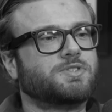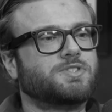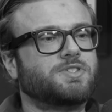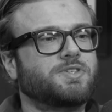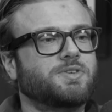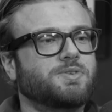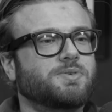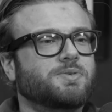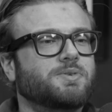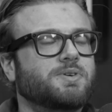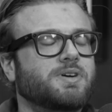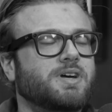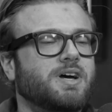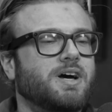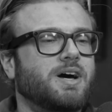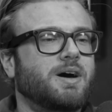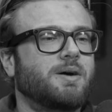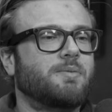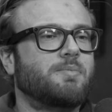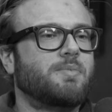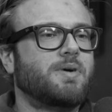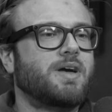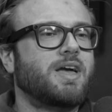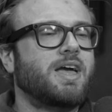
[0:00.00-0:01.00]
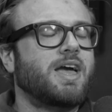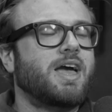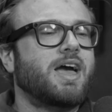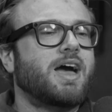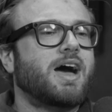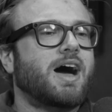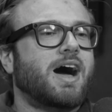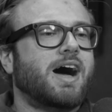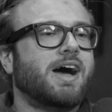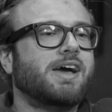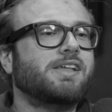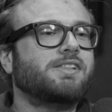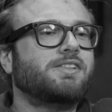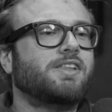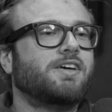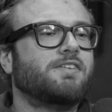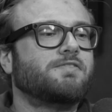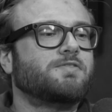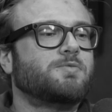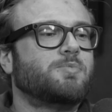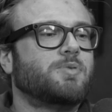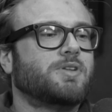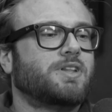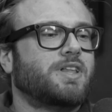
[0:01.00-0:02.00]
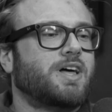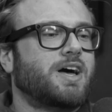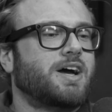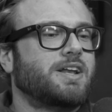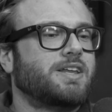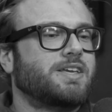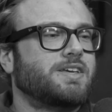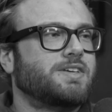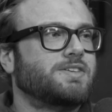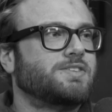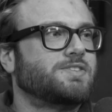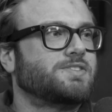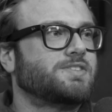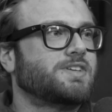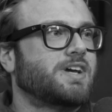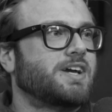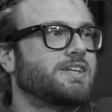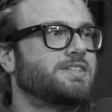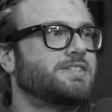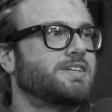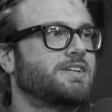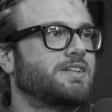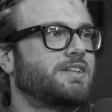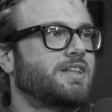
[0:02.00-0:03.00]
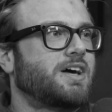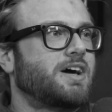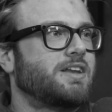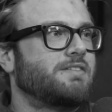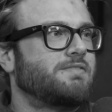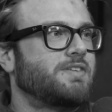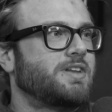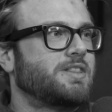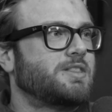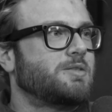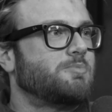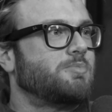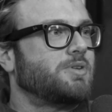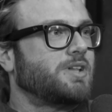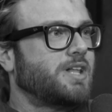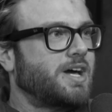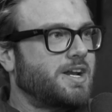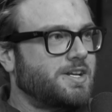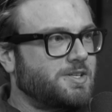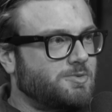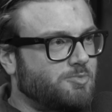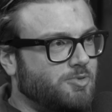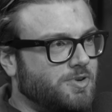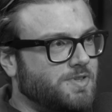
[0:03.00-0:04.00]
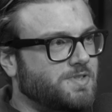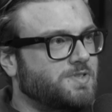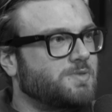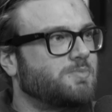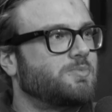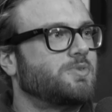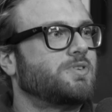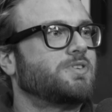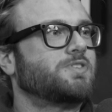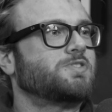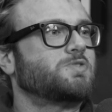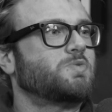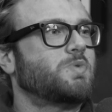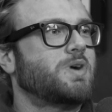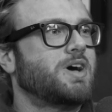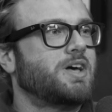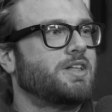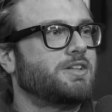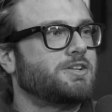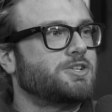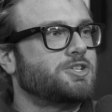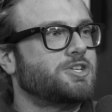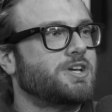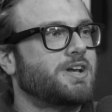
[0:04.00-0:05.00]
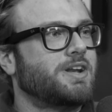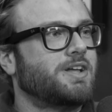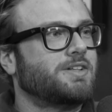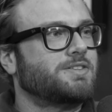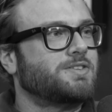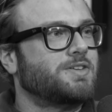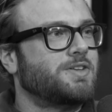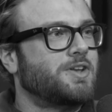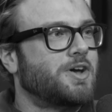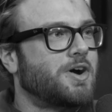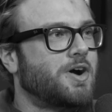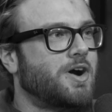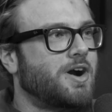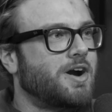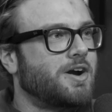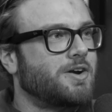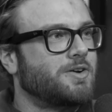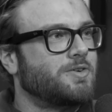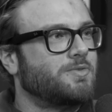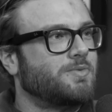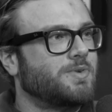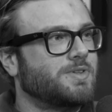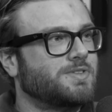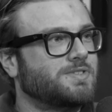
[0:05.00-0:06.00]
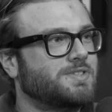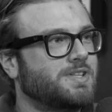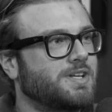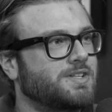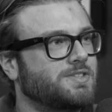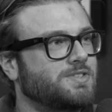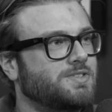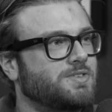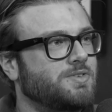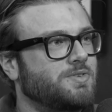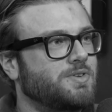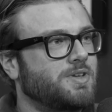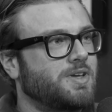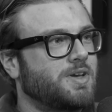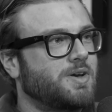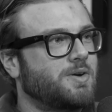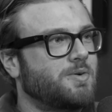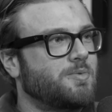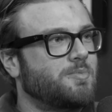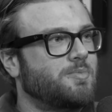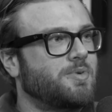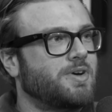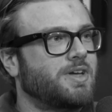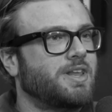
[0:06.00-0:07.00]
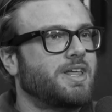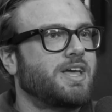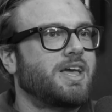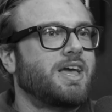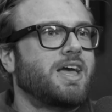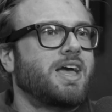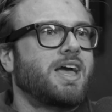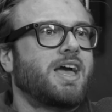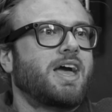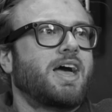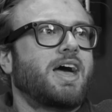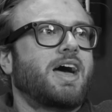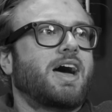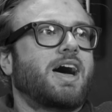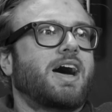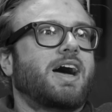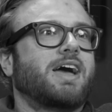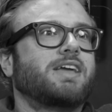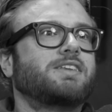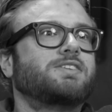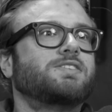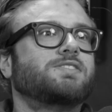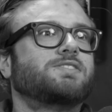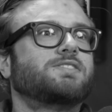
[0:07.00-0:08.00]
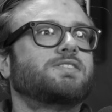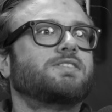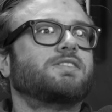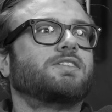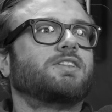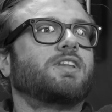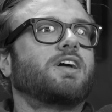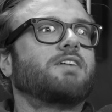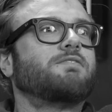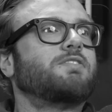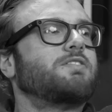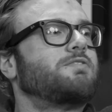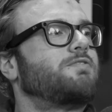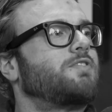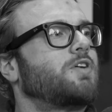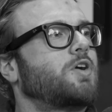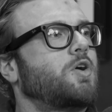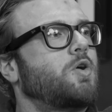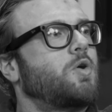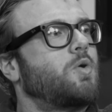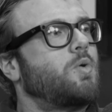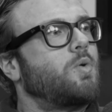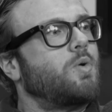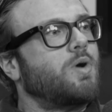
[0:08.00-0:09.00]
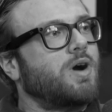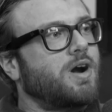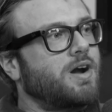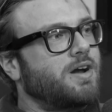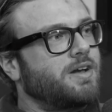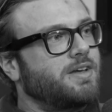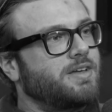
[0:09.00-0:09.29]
too. I loved Pilates. I did a lot of it at the Pilates Principle as well, and shout out to Nahar who runs that studio. But I just love it for core.